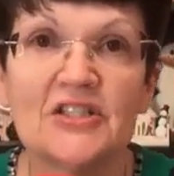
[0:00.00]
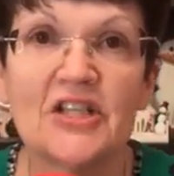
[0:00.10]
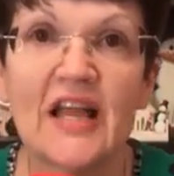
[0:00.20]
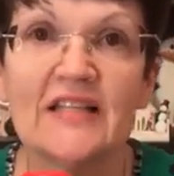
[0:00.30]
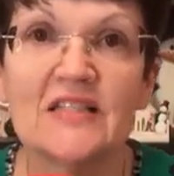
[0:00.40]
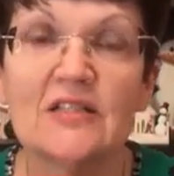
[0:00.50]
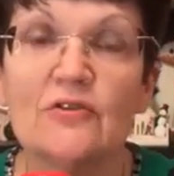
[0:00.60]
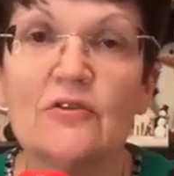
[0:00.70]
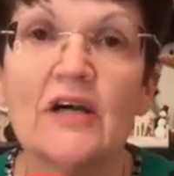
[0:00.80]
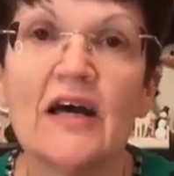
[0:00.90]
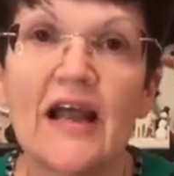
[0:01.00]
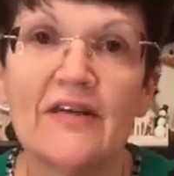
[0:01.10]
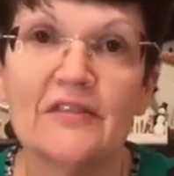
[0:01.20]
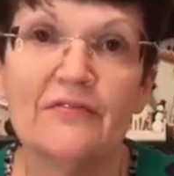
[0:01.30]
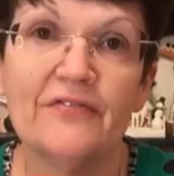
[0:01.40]
a chance to cut
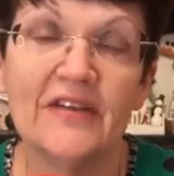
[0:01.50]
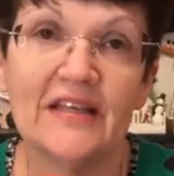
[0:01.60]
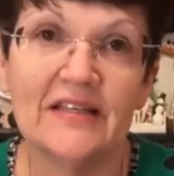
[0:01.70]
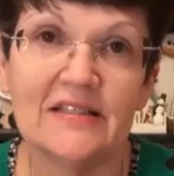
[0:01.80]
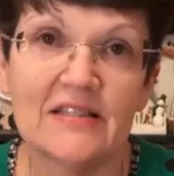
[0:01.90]
out the feet.